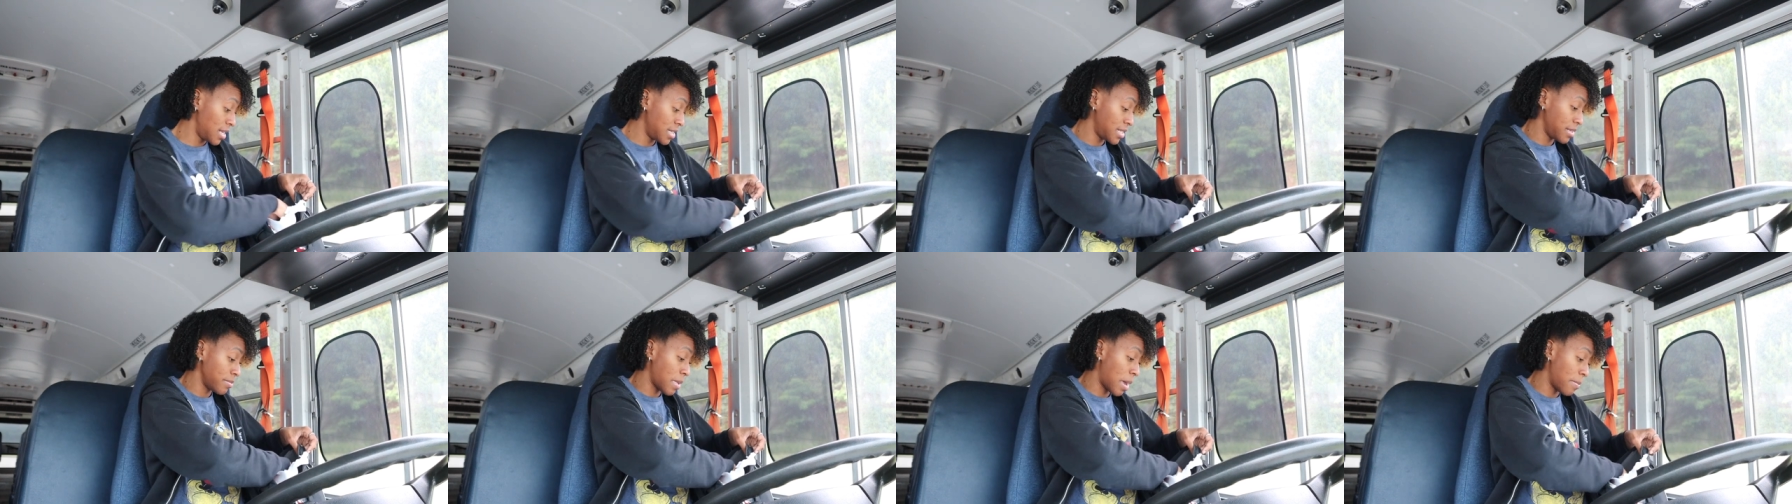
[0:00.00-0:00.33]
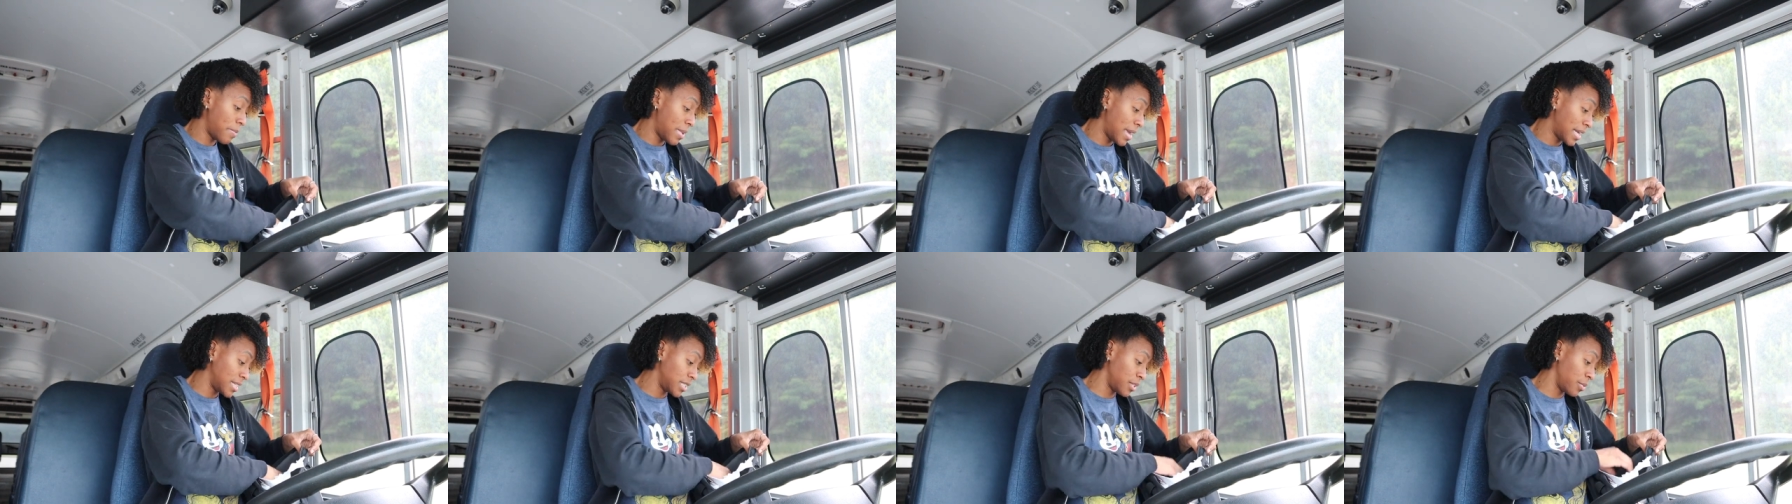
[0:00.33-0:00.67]
It's in my
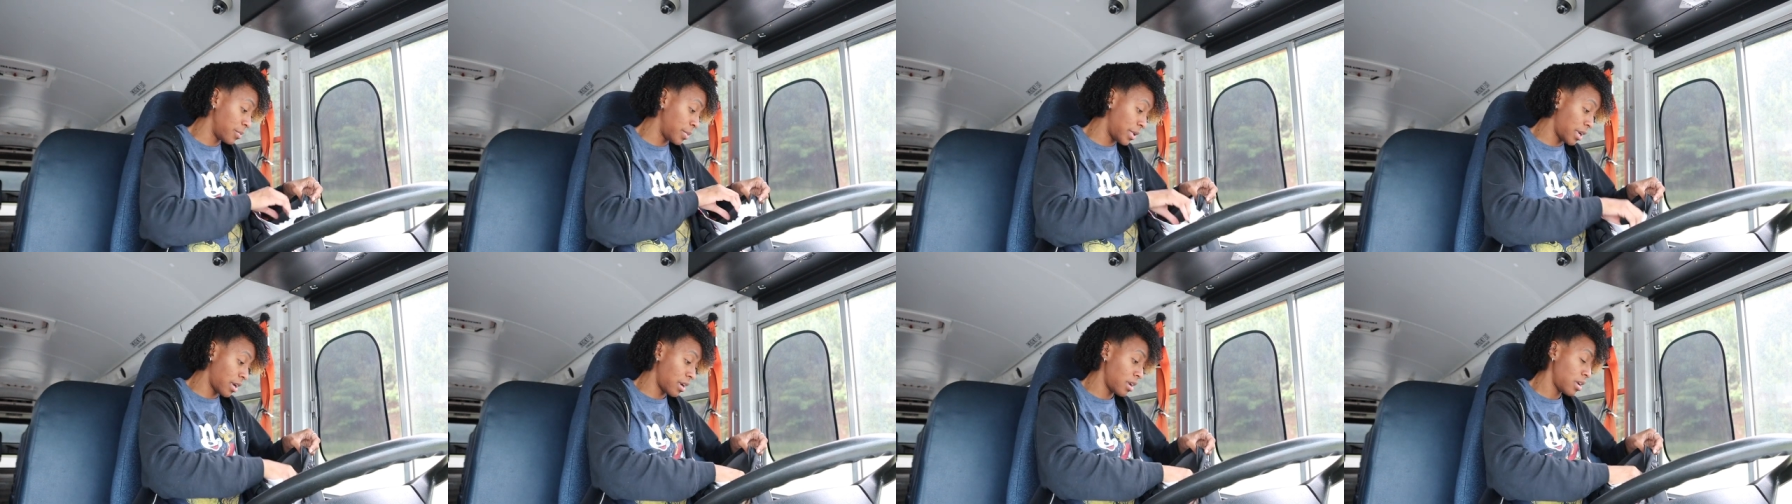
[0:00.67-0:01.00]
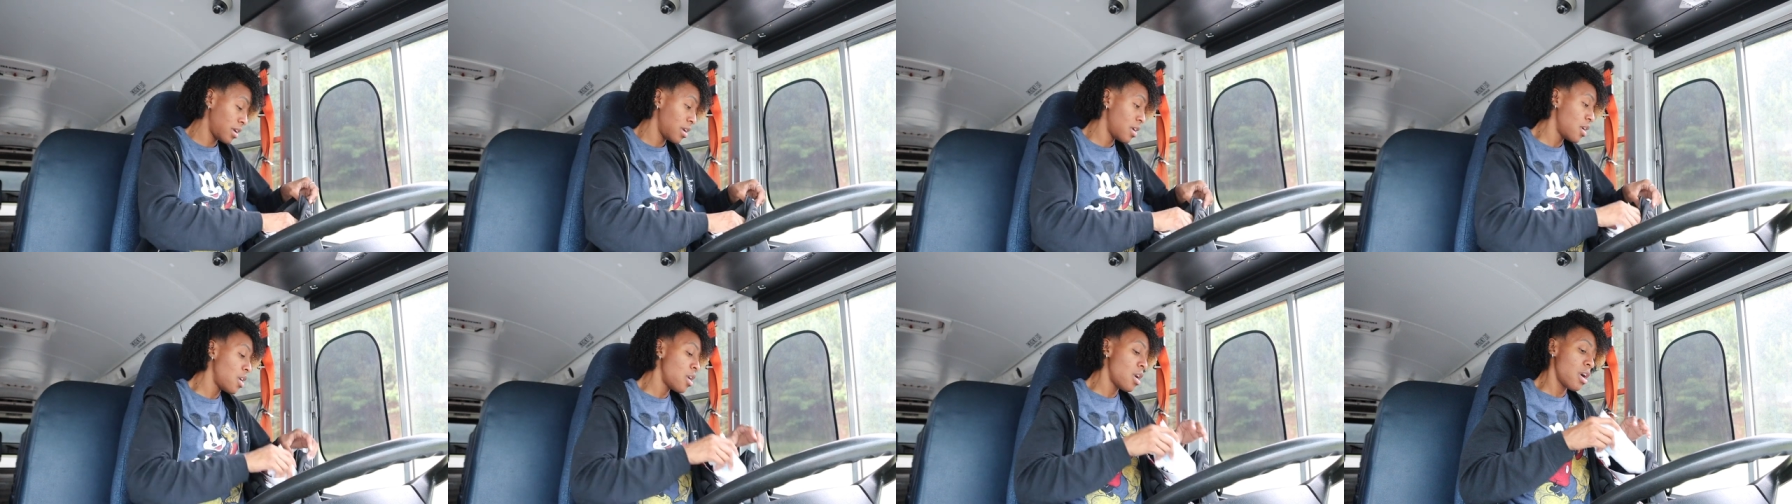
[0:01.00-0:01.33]
bag somewhere.
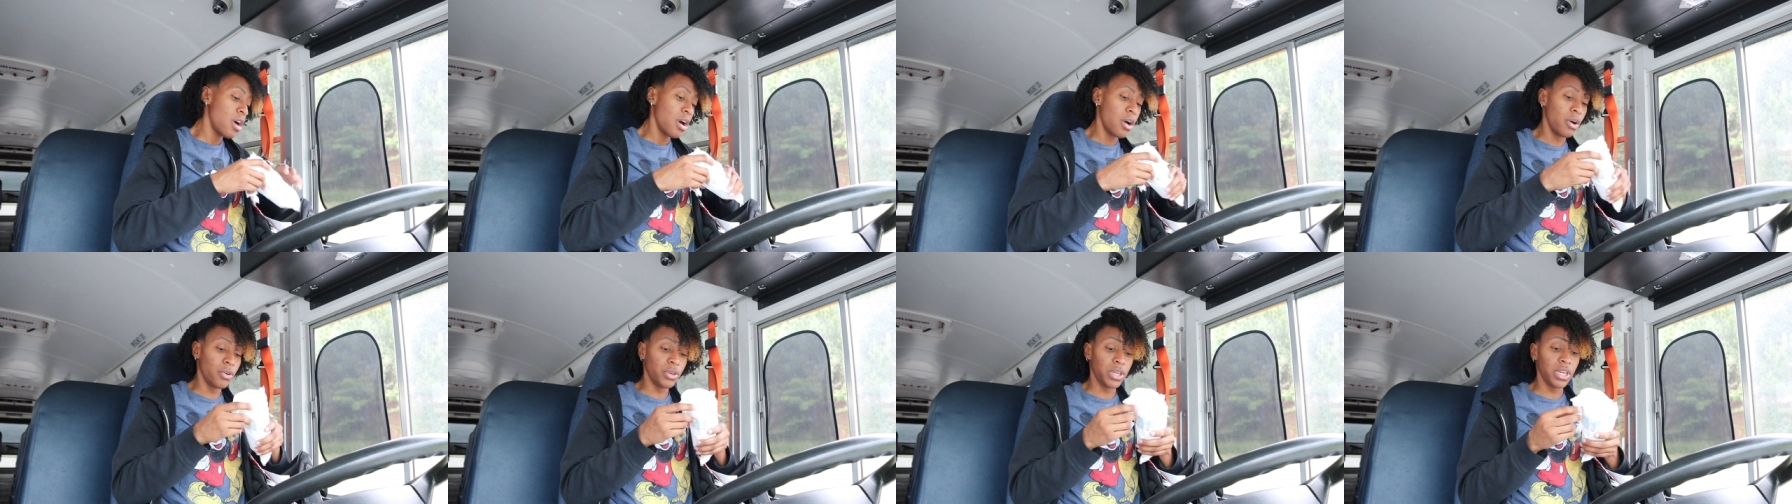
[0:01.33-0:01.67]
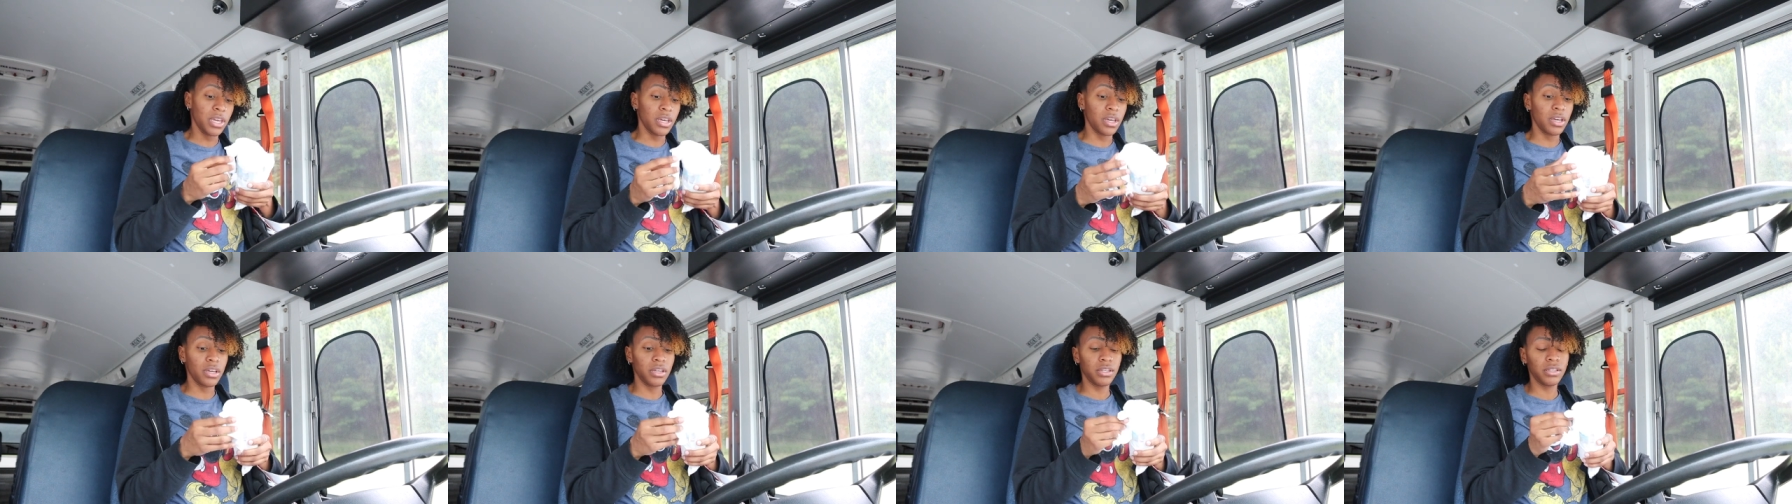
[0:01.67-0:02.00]
Oh,
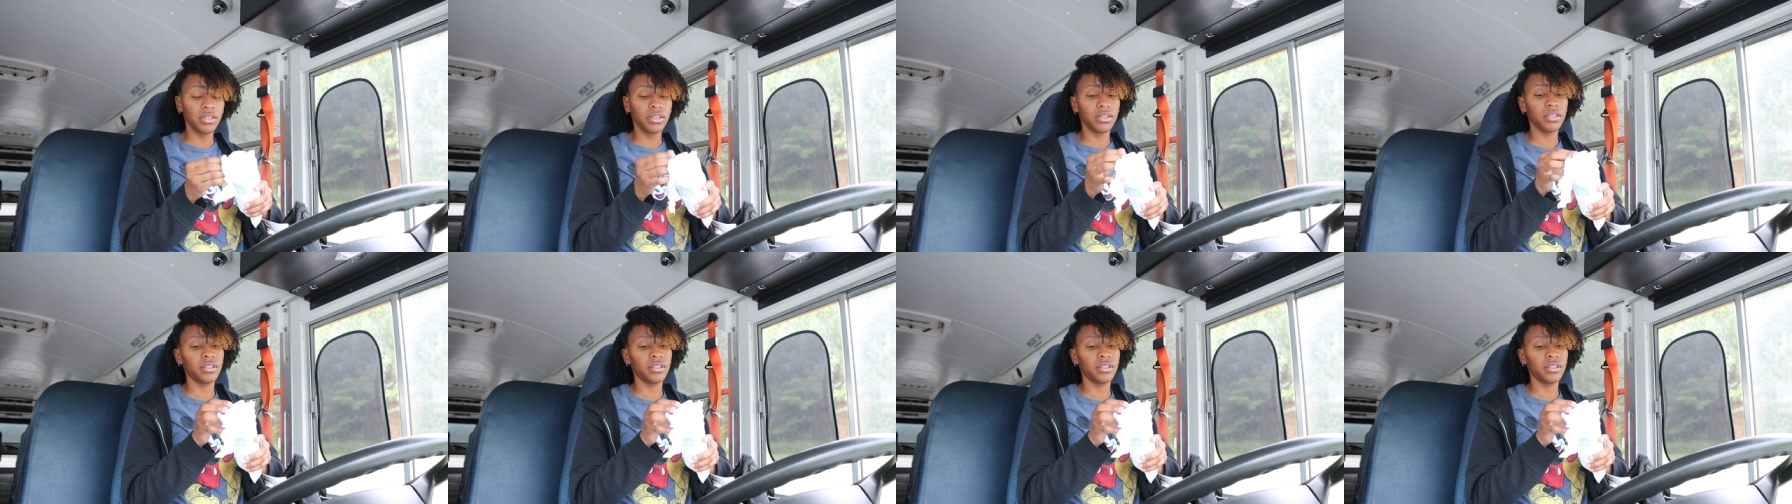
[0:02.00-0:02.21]
yeah.